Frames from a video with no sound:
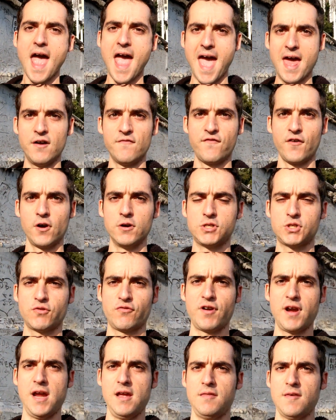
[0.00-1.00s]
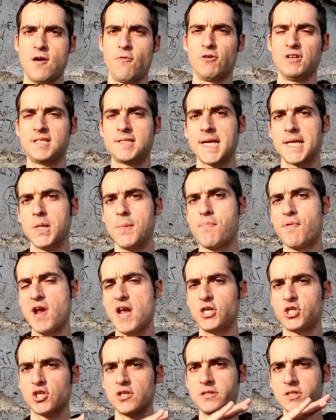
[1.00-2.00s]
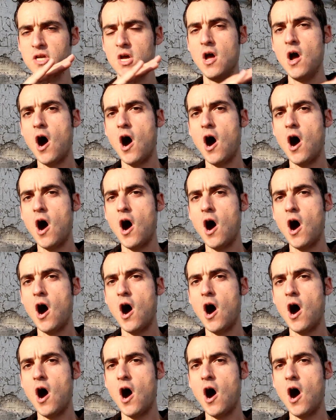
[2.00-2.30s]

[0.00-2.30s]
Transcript: anniversary. There were celebrations